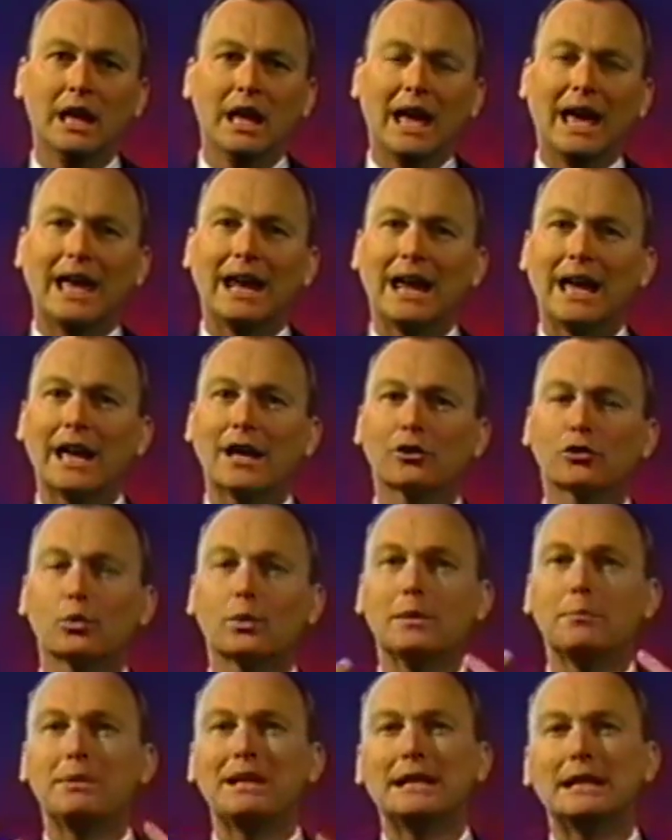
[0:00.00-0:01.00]
And as we
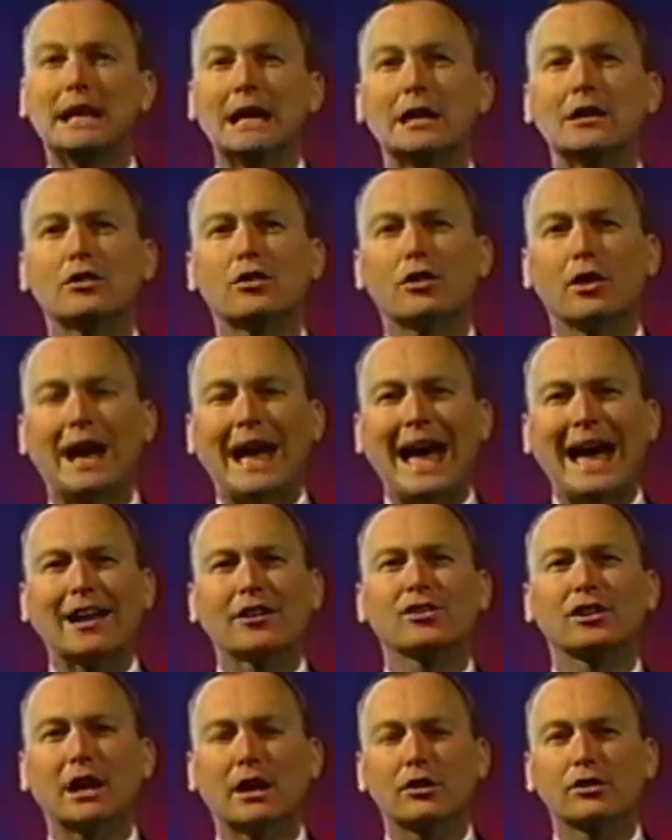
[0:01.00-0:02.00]
begin to
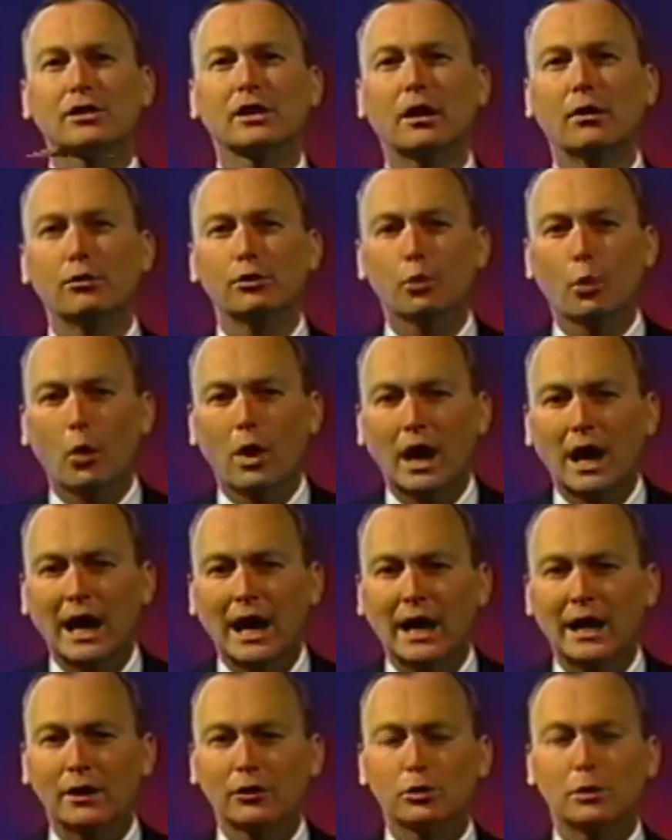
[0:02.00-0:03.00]
ask ourselves
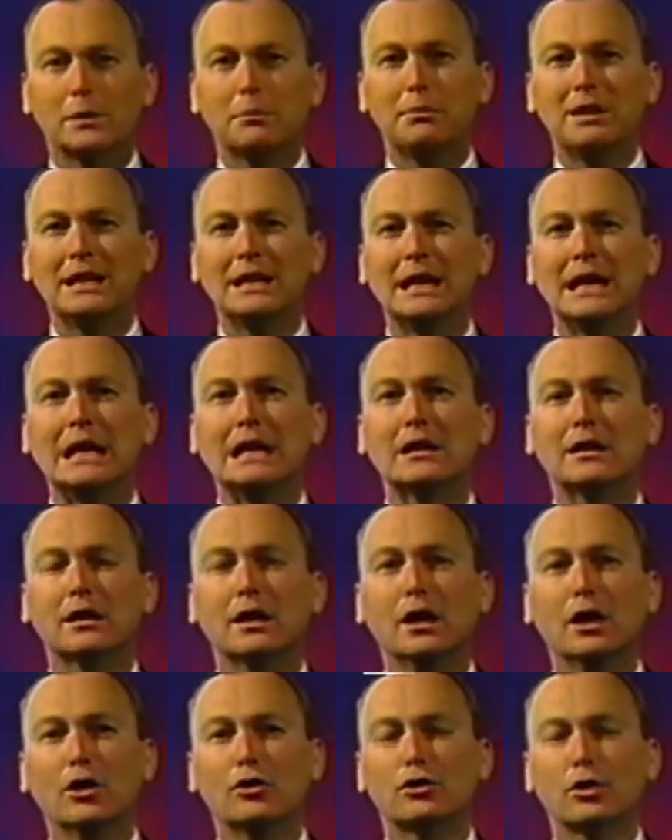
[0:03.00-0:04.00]
why, as we begin
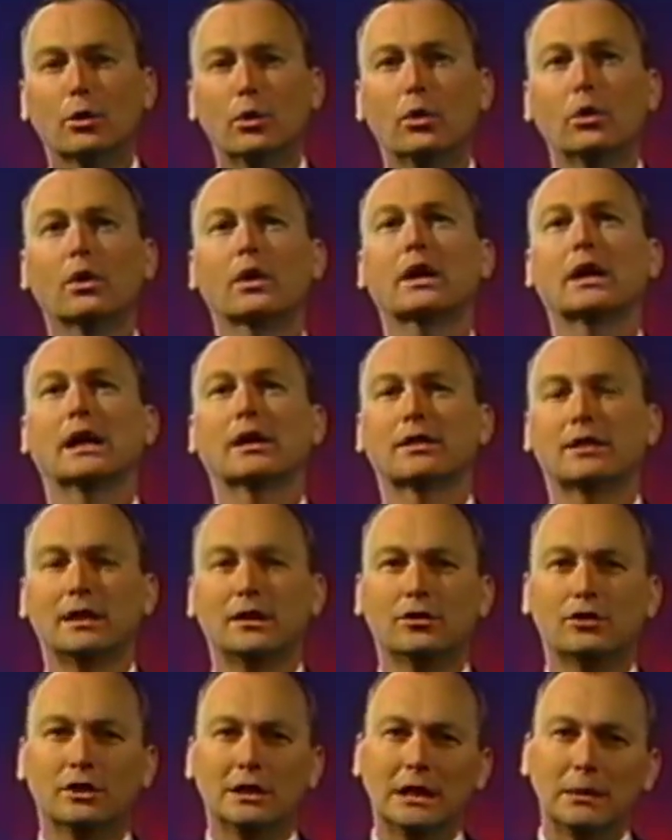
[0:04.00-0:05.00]
to look at
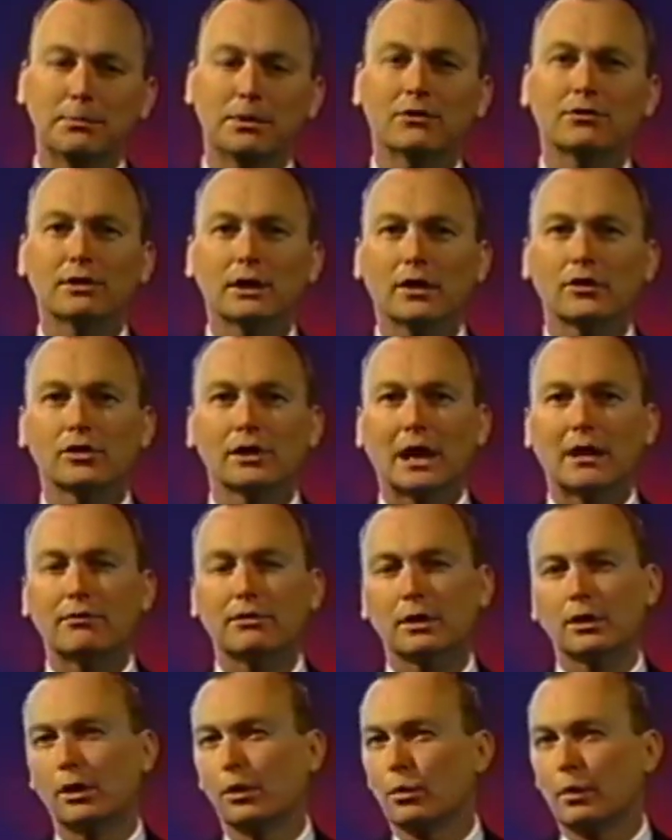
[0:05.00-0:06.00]
these deep and
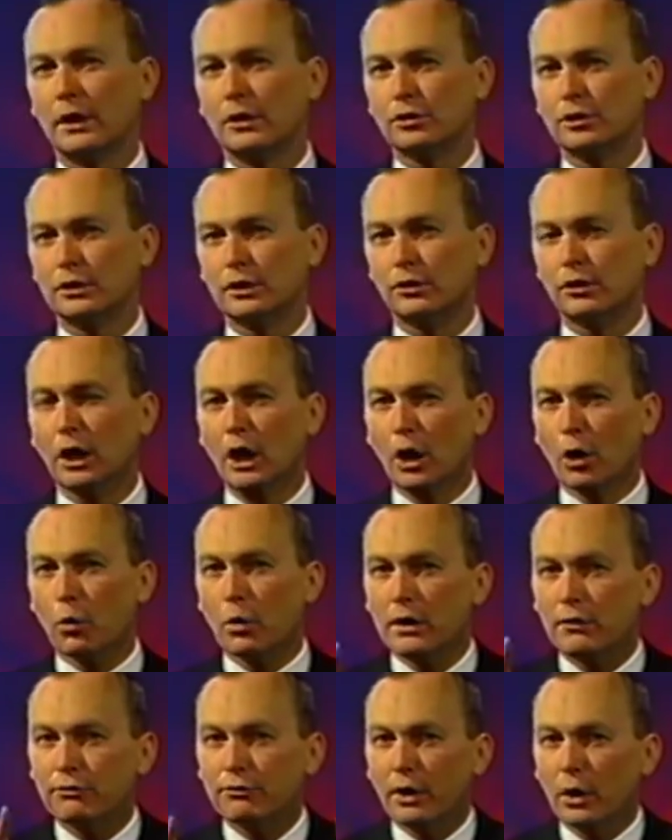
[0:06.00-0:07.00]
philosophical questions, we
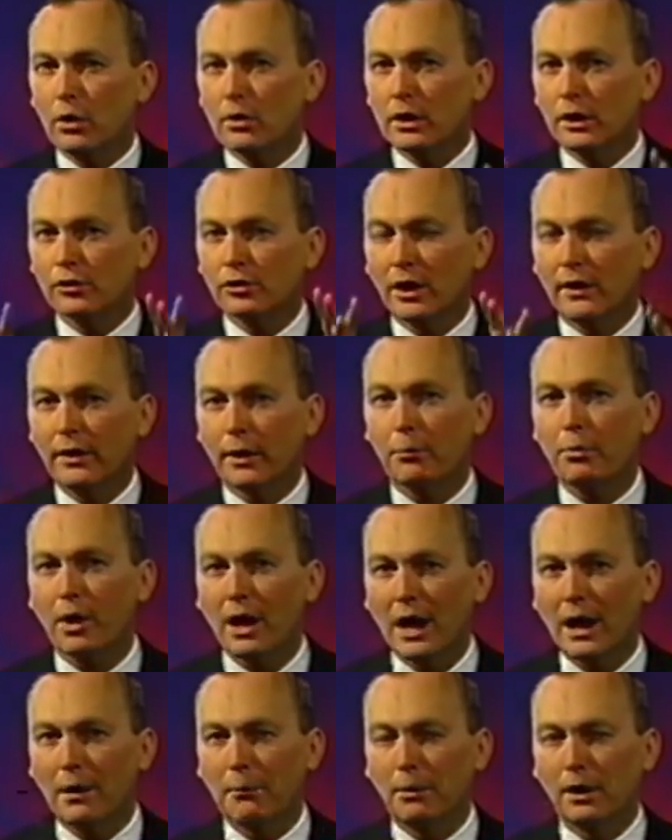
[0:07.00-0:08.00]
focus on the
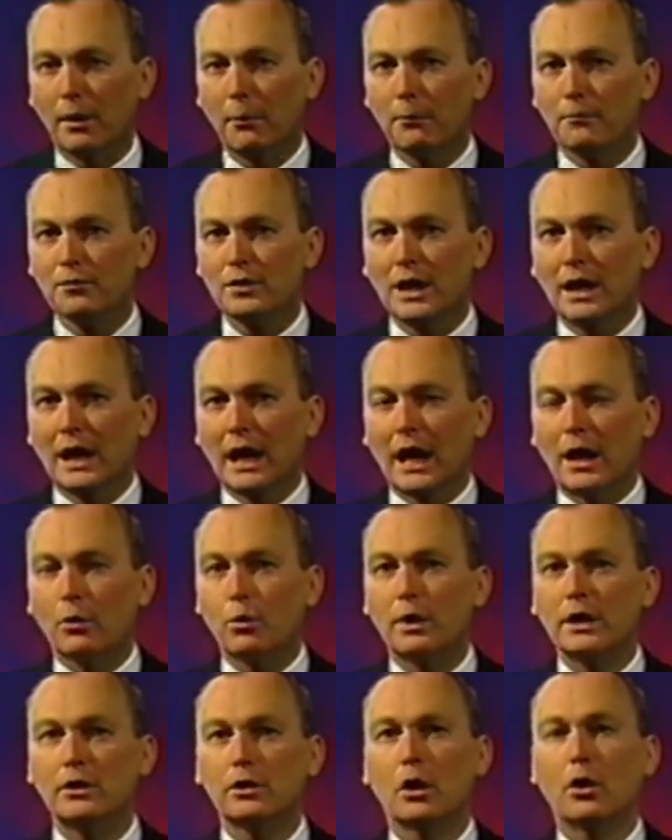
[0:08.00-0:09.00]
problem and
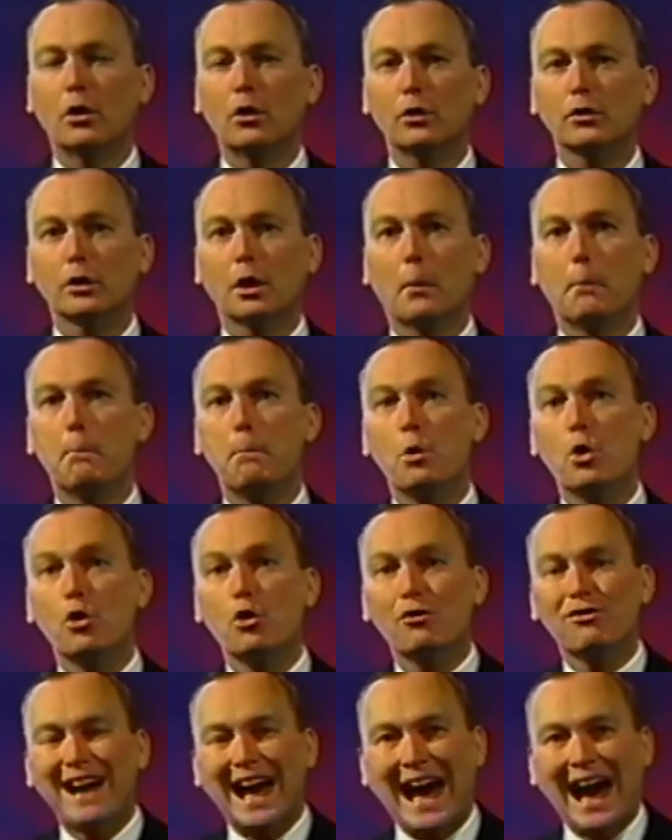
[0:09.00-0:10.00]
we don't
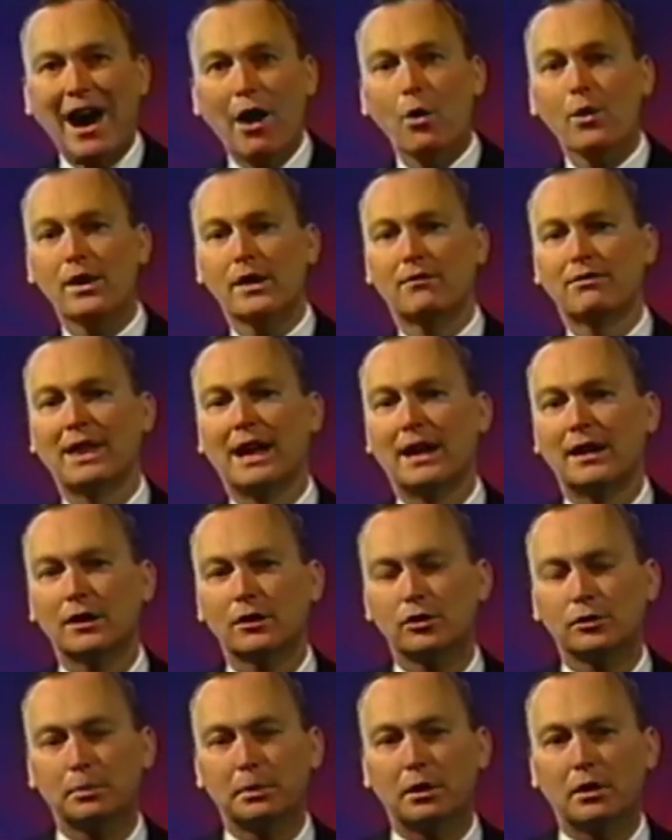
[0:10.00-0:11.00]
move out of that
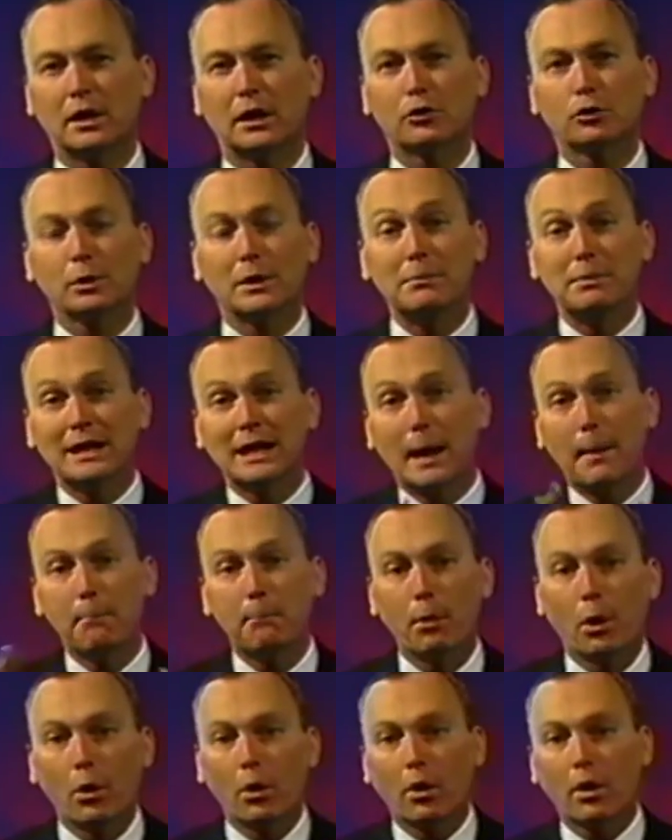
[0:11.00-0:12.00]
experience. We become
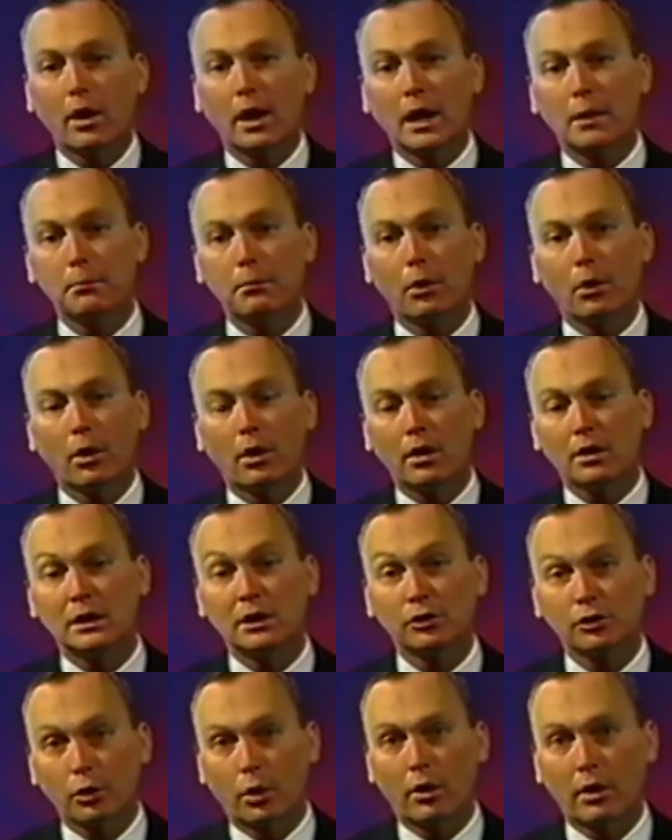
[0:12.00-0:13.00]
more and more
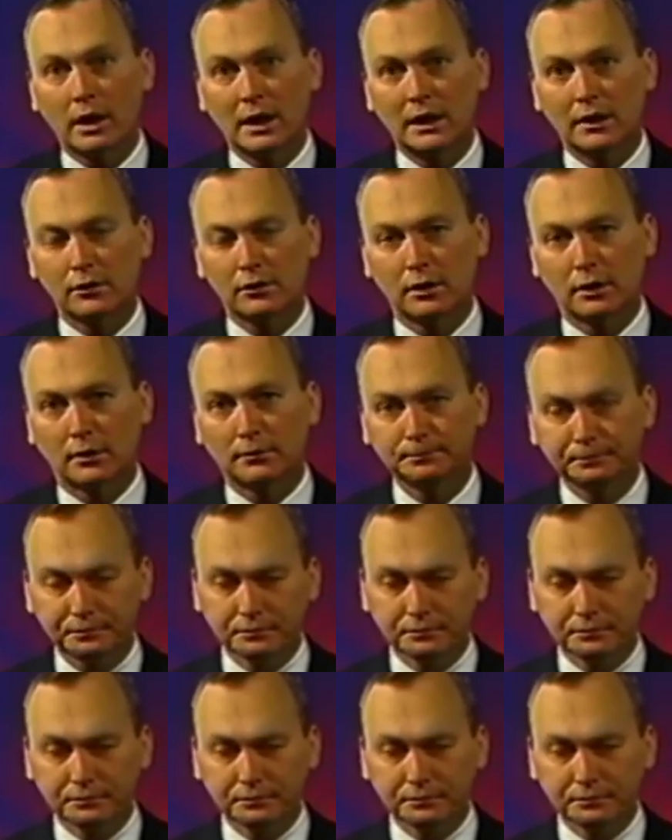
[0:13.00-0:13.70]
disoriented.